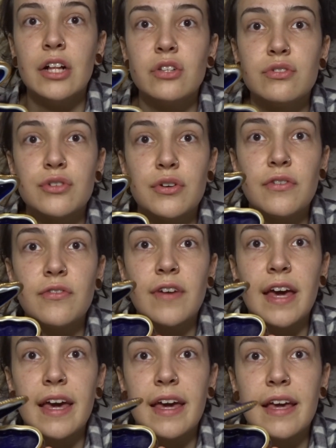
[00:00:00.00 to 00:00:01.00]
to
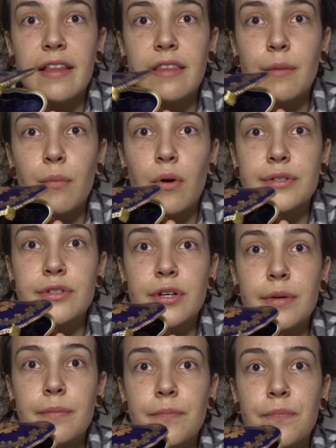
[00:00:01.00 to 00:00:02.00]
fit in the
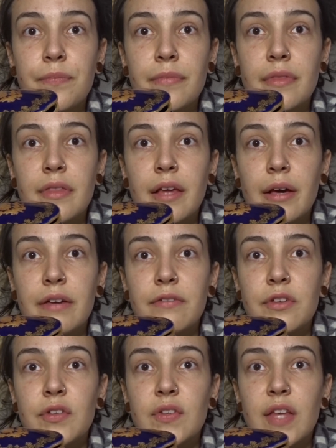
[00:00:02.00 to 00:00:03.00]
bottom that
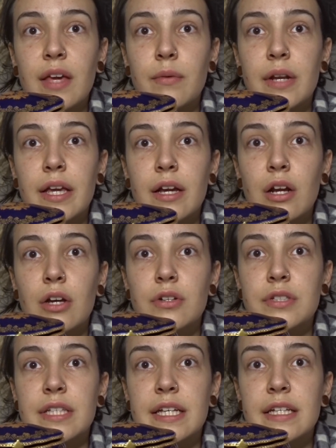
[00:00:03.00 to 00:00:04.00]
if you see, when it
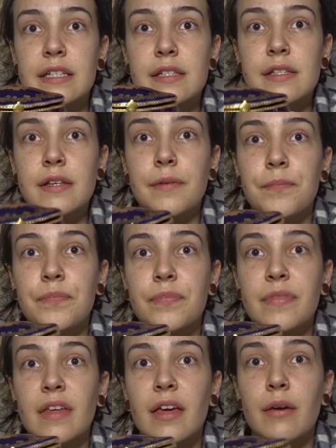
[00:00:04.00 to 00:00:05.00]
closes,
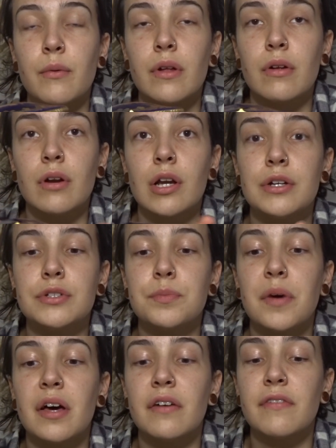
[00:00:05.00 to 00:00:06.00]
it will close
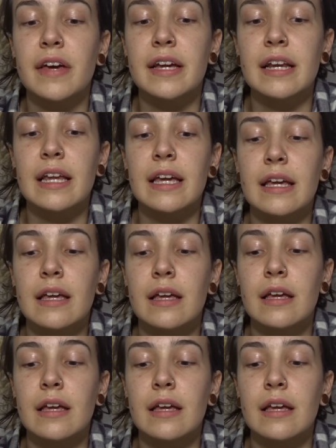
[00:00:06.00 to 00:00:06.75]
perfectly.